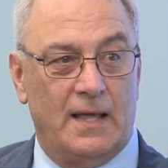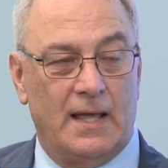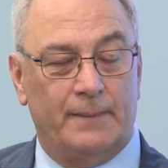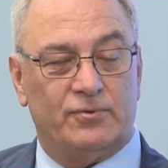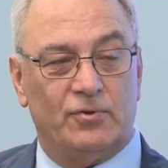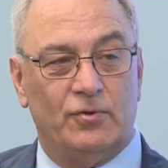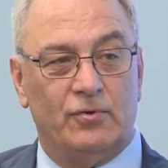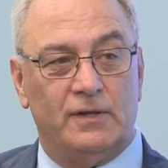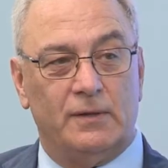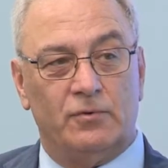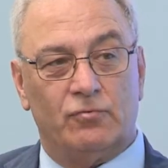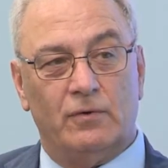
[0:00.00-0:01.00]
Absolutely.
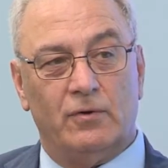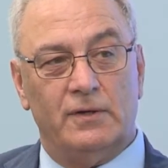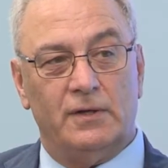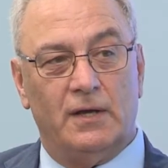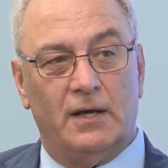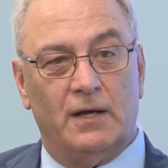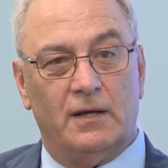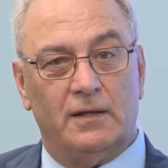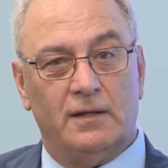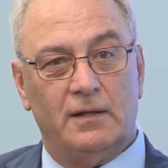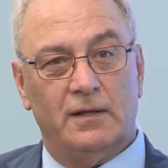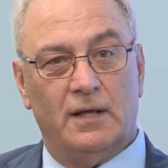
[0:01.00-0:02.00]
It was really a
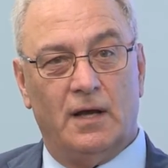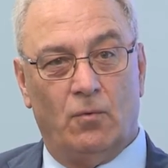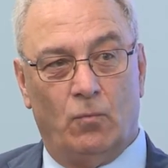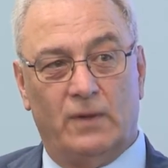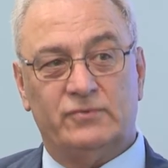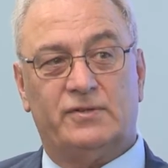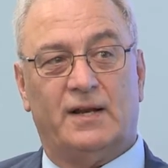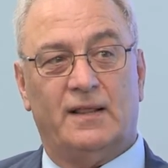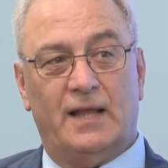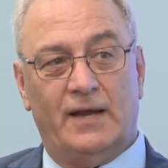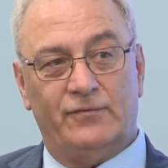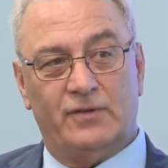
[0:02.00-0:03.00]

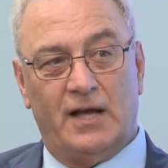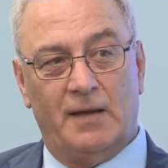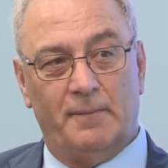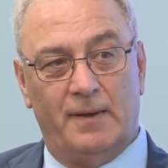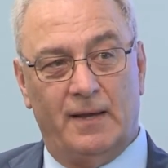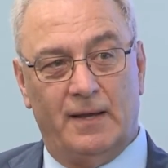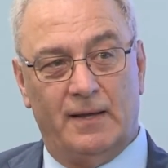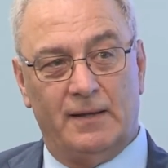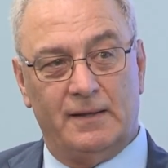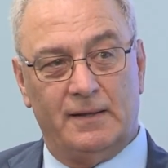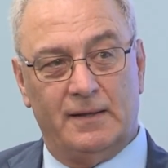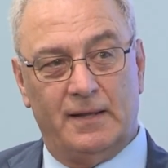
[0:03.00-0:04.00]
once-in-a-lifetime
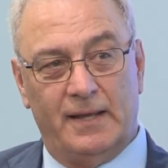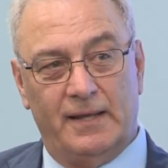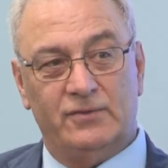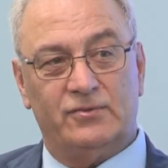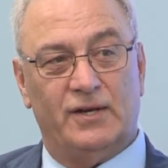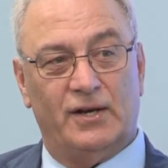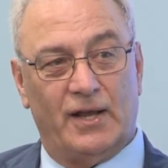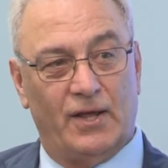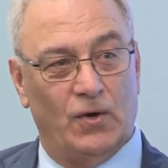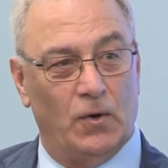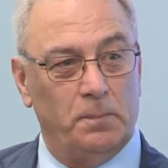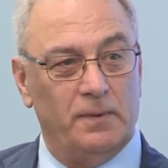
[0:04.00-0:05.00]
incident, I
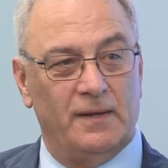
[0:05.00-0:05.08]
hope.